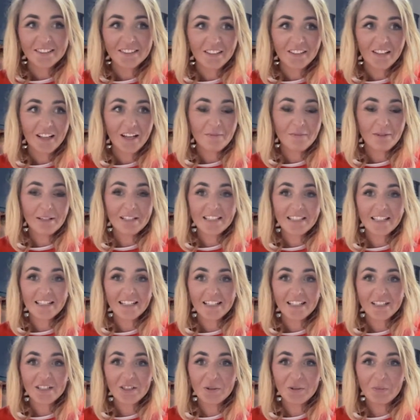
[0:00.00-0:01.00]
I'm
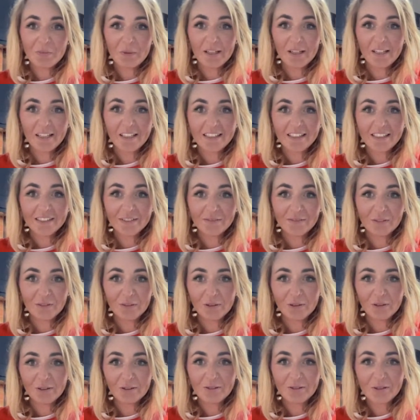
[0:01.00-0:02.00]
excited to be in a
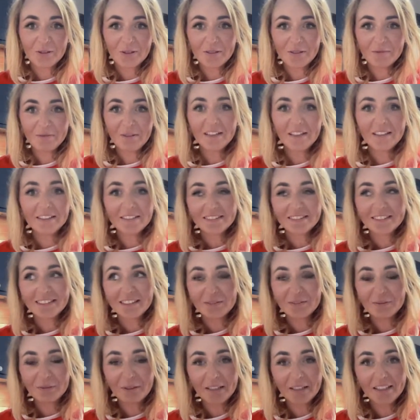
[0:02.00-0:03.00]
foreign country as well
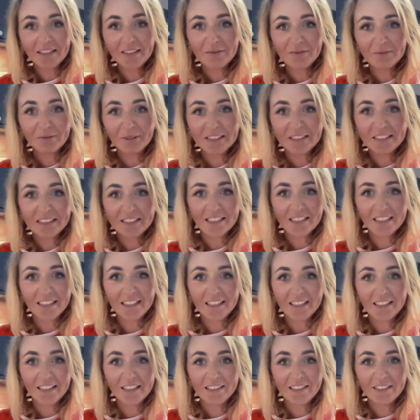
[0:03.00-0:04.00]
this week, which
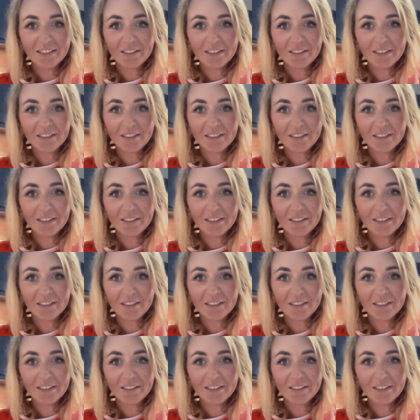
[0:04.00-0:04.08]
so